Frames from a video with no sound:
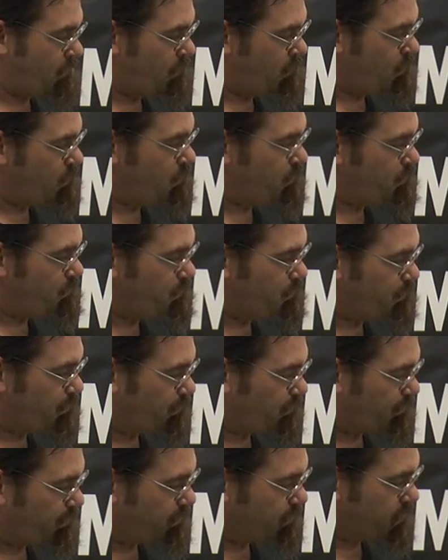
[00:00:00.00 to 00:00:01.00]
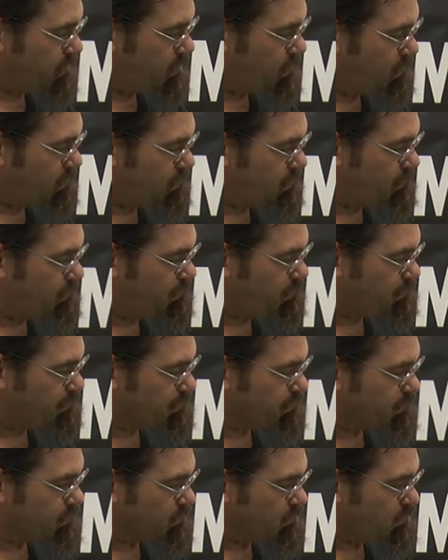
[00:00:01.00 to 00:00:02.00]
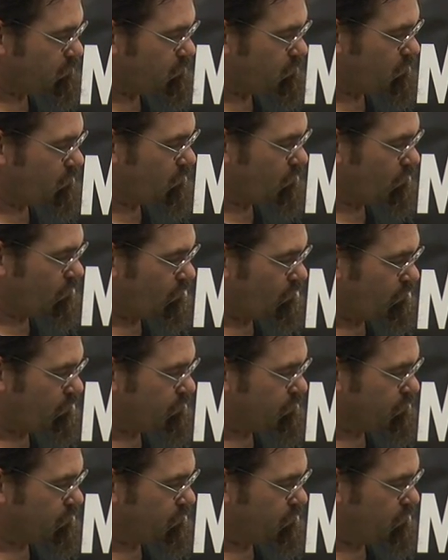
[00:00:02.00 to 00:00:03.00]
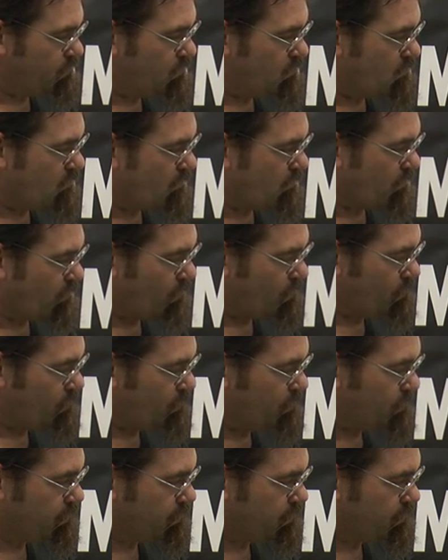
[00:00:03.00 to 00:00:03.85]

[no speech]